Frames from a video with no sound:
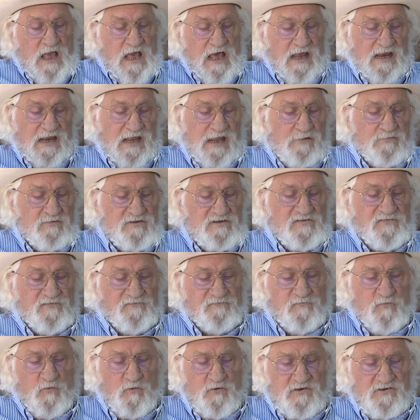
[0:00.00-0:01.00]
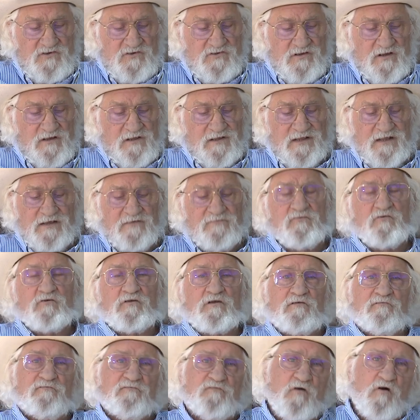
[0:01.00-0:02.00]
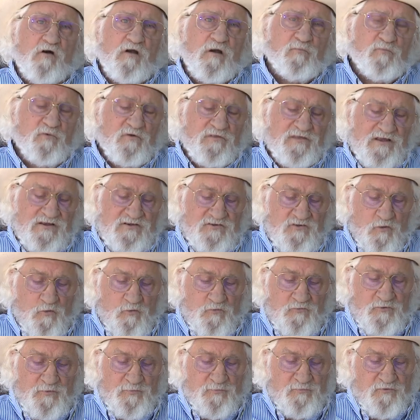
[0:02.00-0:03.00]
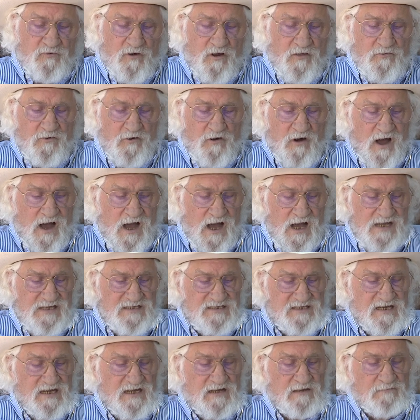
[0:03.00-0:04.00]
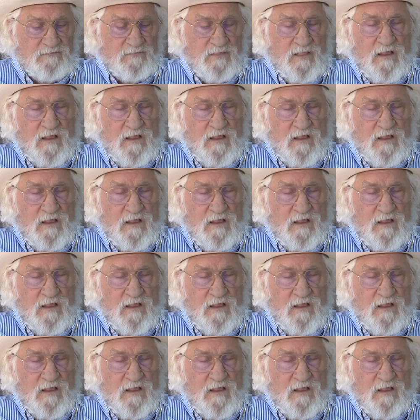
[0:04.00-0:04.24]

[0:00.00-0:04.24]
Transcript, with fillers: and he was forced to live on a farm with his older brother Isaac,